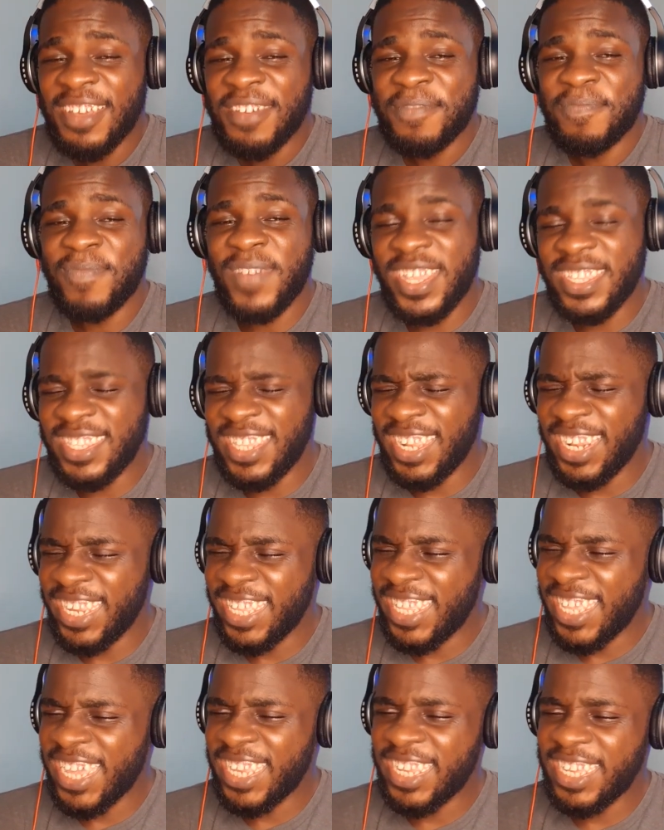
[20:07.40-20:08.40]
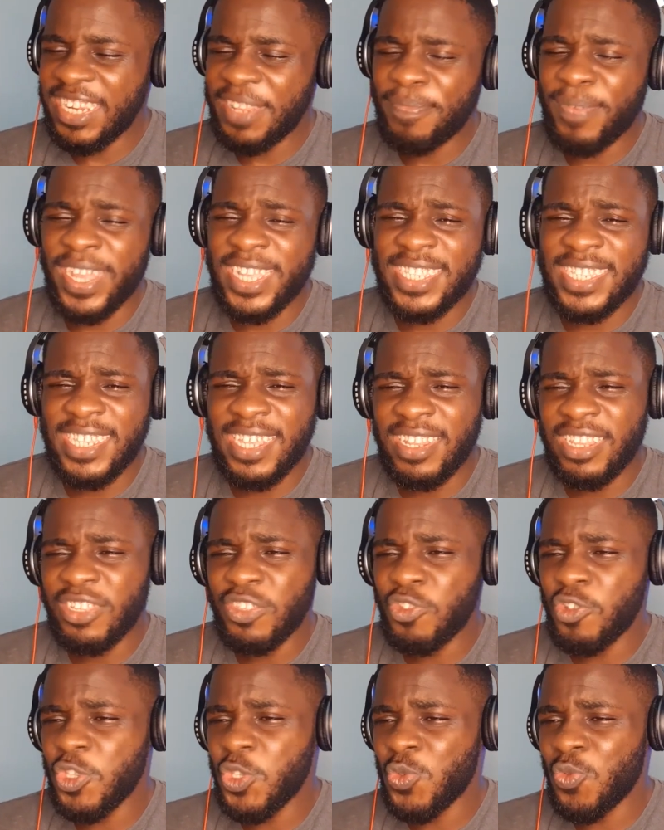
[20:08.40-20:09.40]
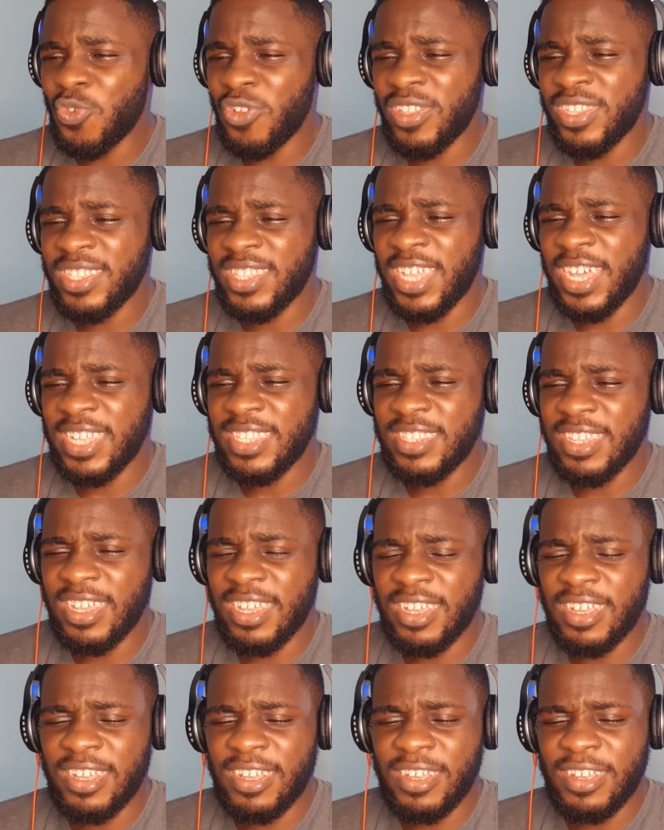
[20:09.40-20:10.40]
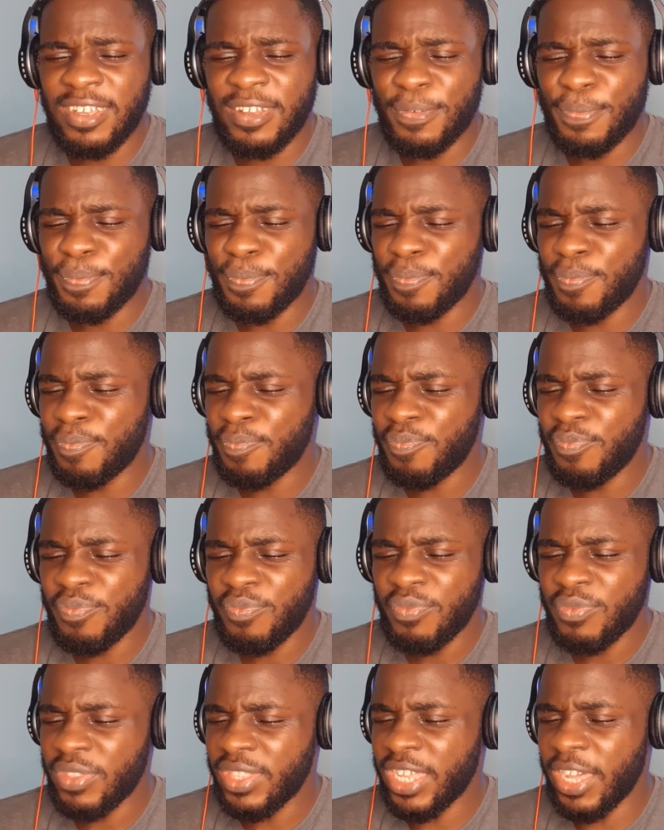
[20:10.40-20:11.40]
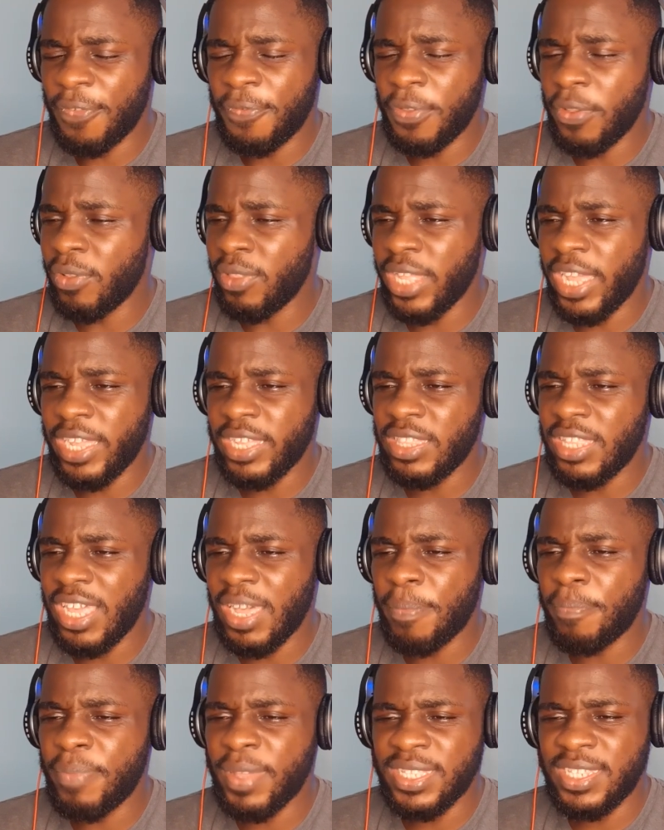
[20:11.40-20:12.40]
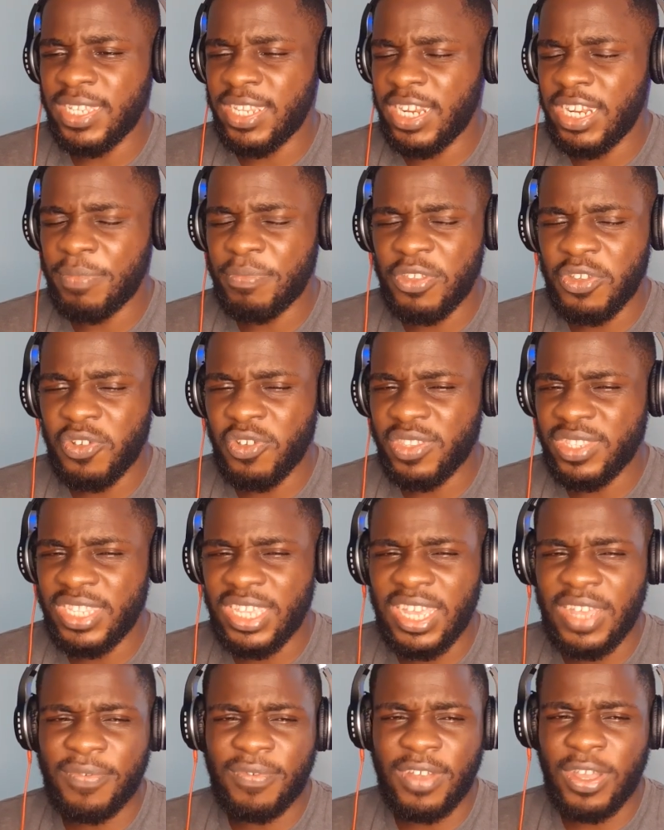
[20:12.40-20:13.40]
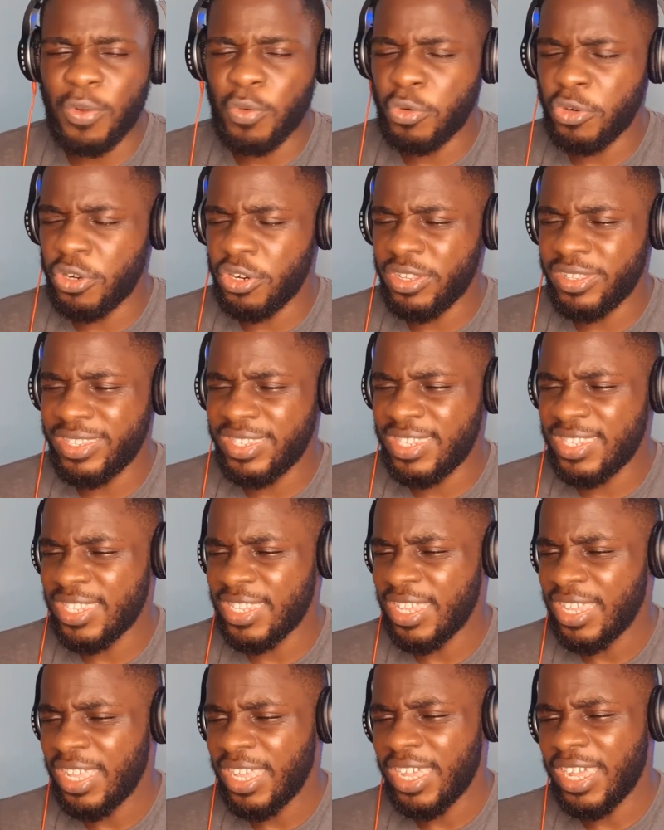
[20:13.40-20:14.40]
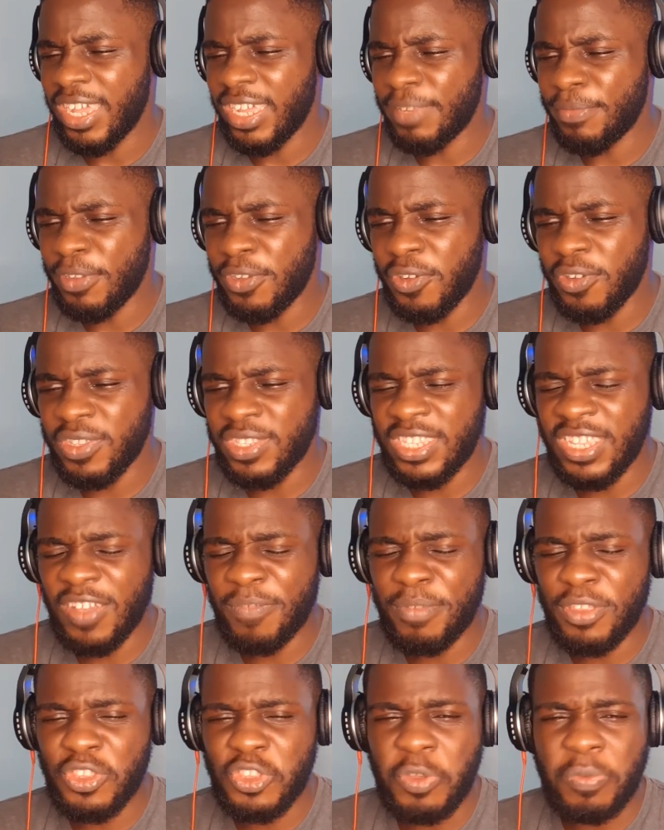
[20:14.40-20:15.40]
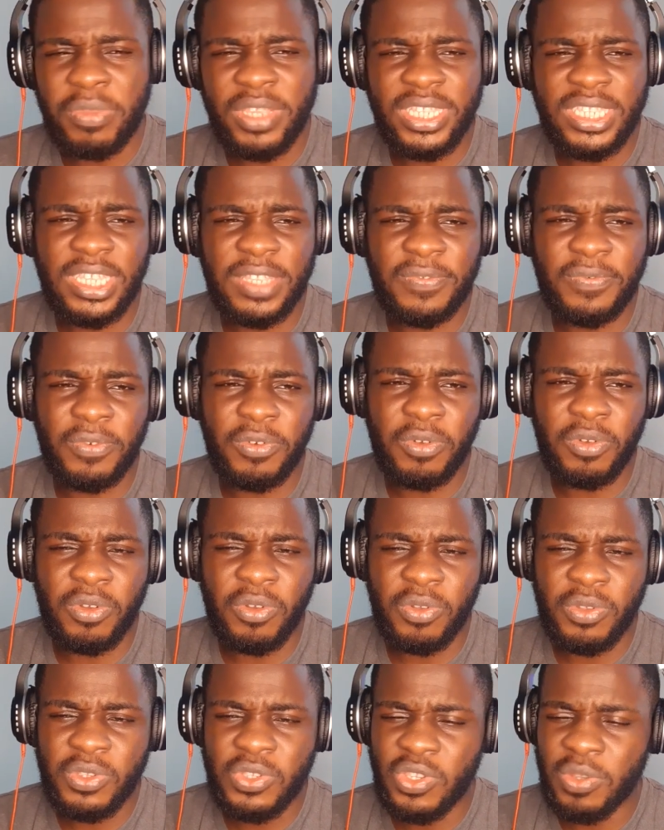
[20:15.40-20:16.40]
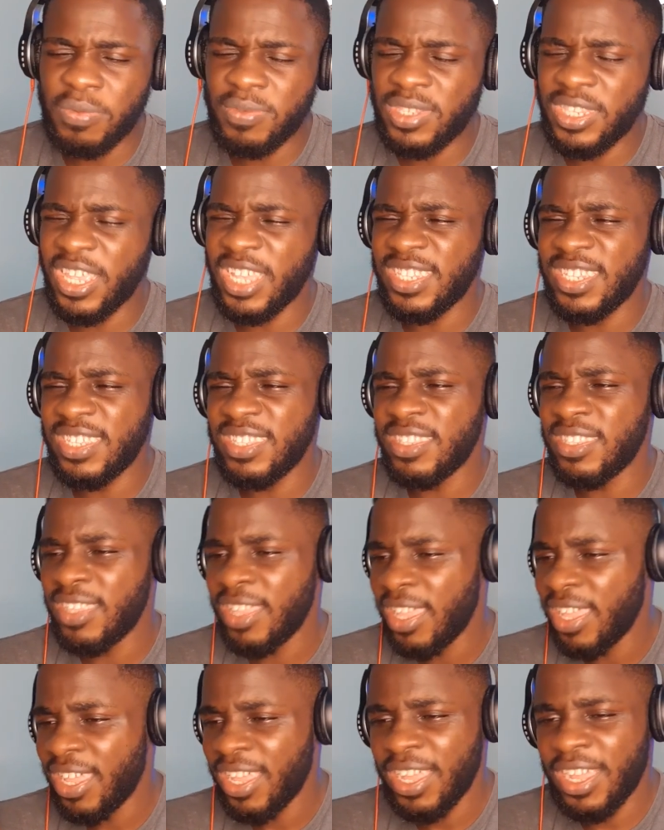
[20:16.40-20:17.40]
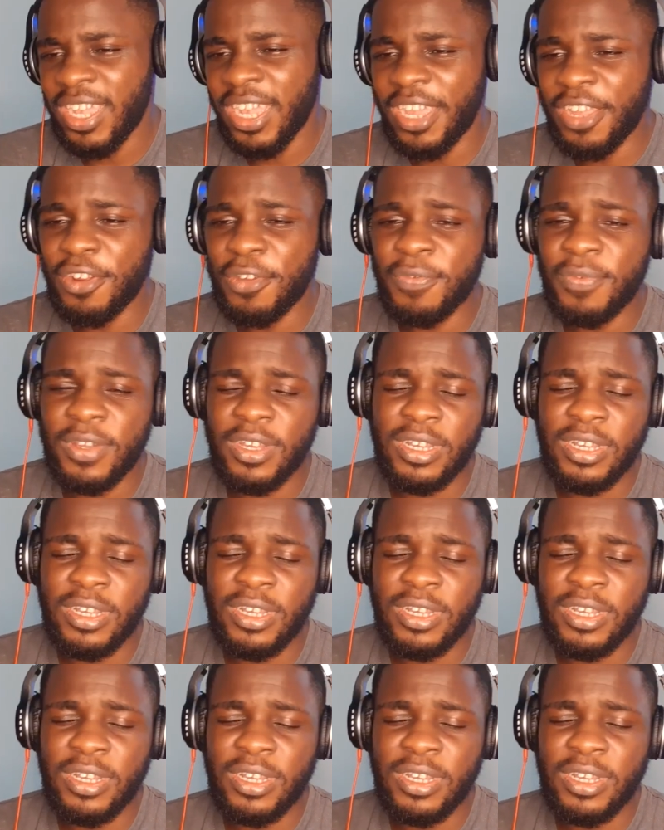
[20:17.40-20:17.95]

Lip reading: Basically, he ended it by telling those ones that that feel like they are better than him because they have awards and because they have been nominated for some certain kind of